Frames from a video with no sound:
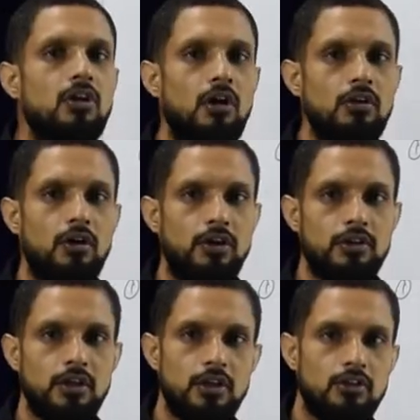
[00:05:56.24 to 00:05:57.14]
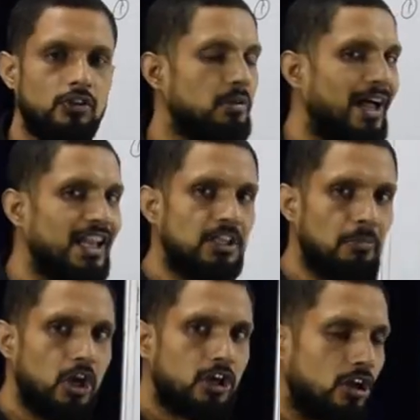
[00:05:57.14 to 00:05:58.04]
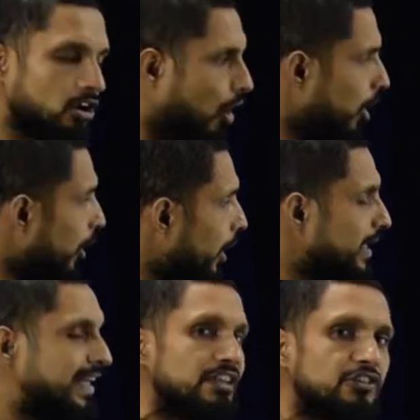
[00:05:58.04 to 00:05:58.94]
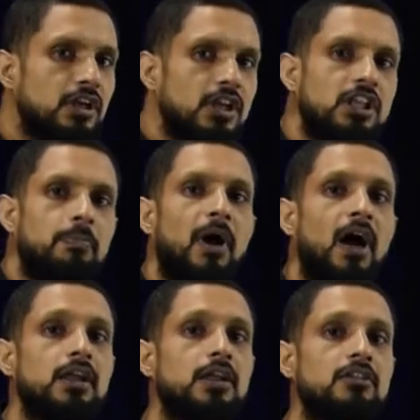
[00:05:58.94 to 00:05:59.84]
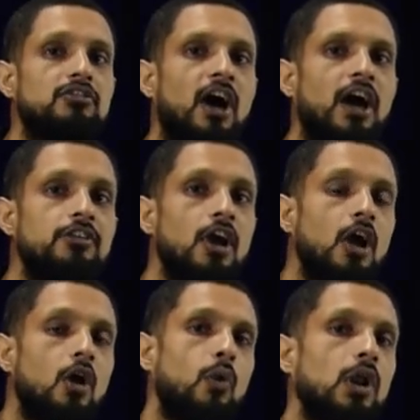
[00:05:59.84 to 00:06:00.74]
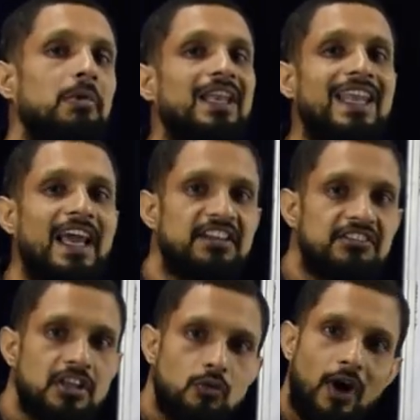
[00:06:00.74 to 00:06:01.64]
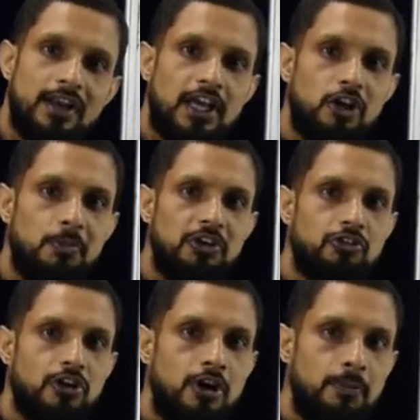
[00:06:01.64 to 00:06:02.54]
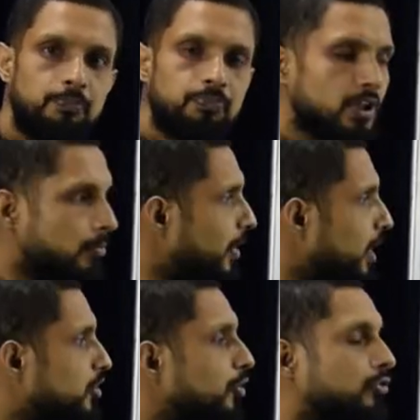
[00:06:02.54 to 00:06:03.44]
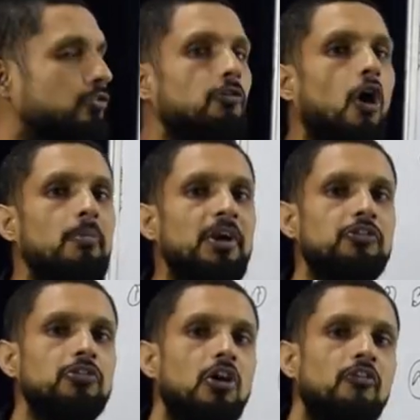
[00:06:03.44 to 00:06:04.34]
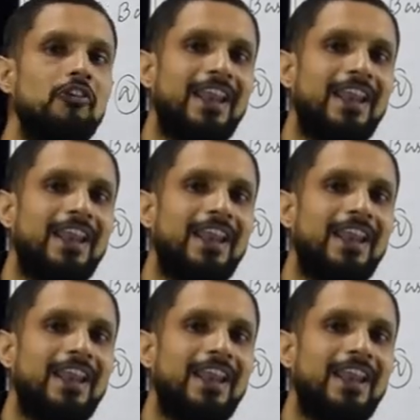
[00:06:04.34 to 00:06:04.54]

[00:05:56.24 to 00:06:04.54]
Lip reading: colloid. So in multi-molecular colloid, initially the particle size will be less than 1 nanometer, but due to formation of an